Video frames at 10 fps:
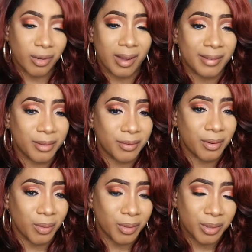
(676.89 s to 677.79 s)
You don't have to if
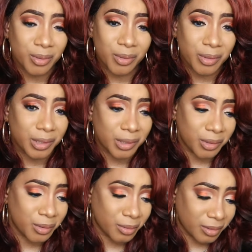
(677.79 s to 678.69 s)
you don't want to. You could
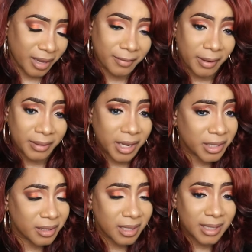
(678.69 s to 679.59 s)
just use like
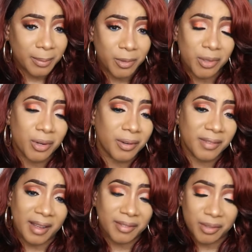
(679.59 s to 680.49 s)
foundation. It's up to you. You don't
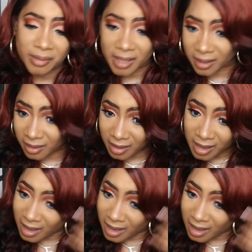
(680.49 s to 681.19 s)
even have to use nothing.